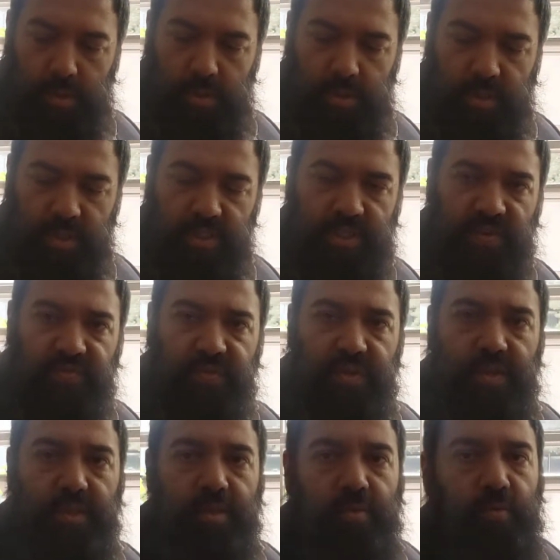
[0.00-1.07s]
There's
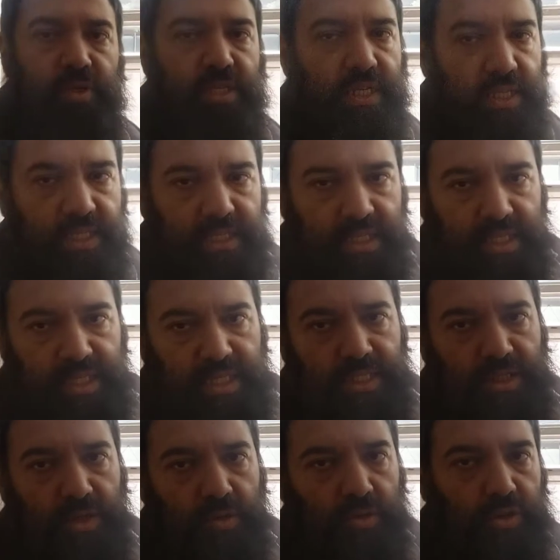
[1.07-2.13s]
different. We said this
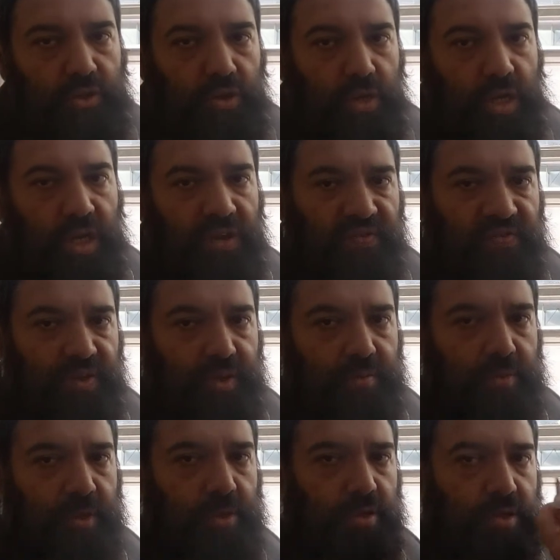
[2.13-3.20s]
Yichud is called Alafim
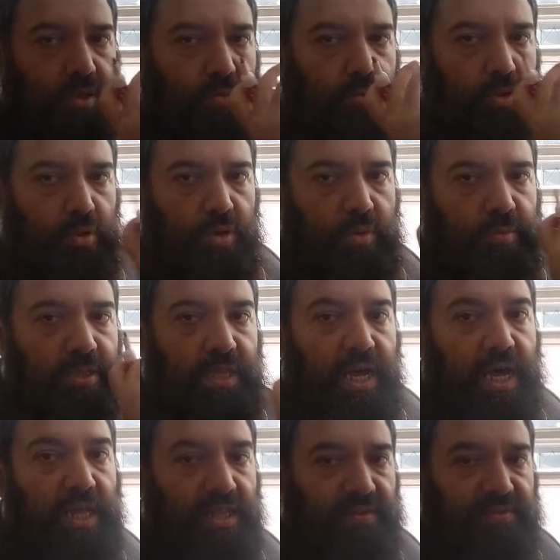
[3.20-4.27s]
because we're talking about the
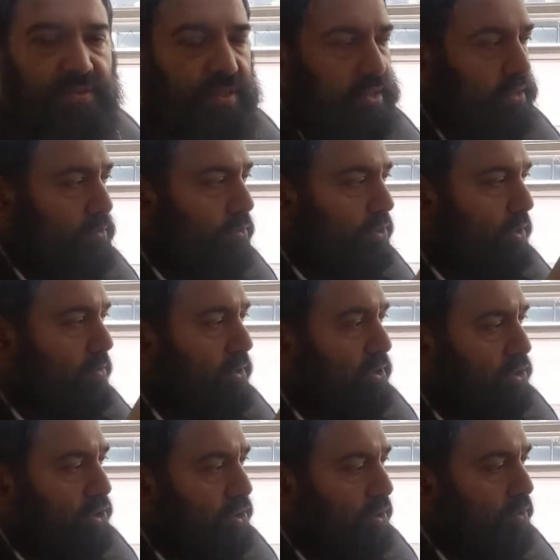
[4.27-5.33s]
olives, which I'm going
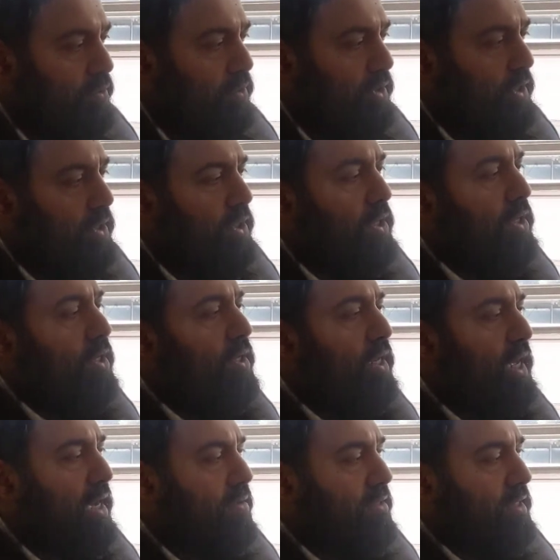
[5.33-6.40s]
to show.
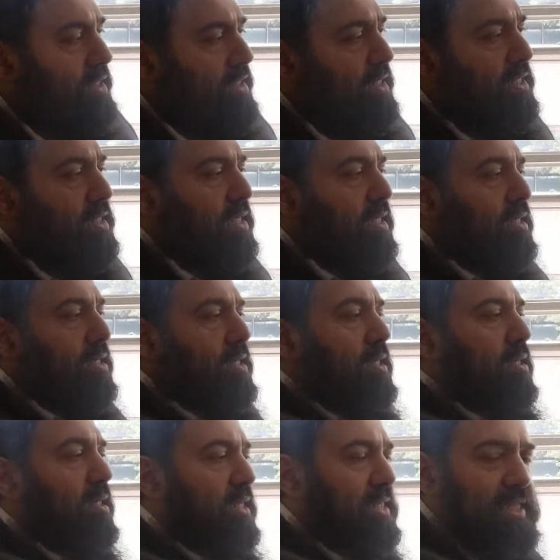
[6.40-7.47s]
Now this
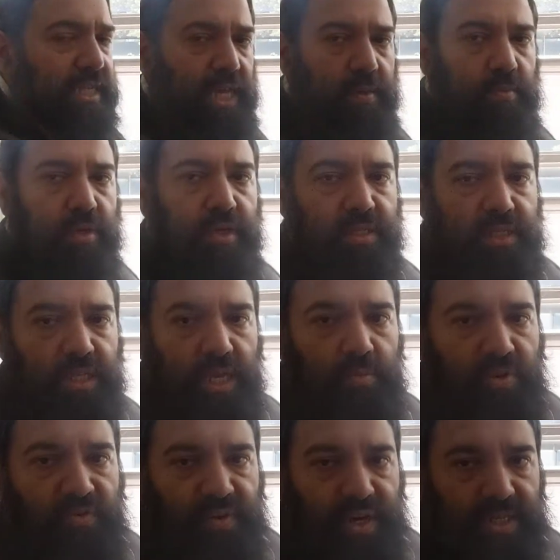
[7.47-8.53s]
name is name
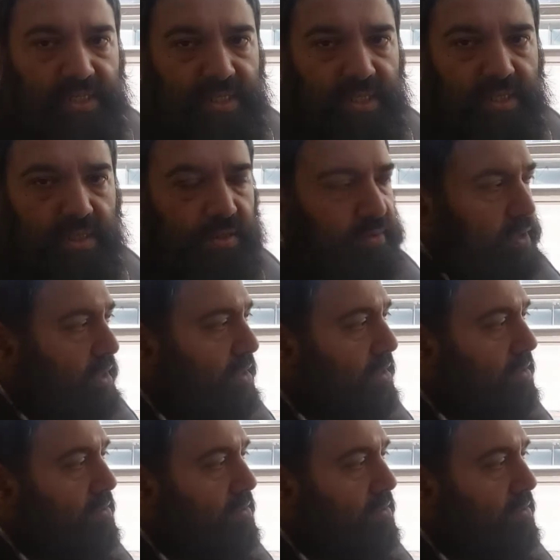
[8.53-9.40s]
of Chesed, right?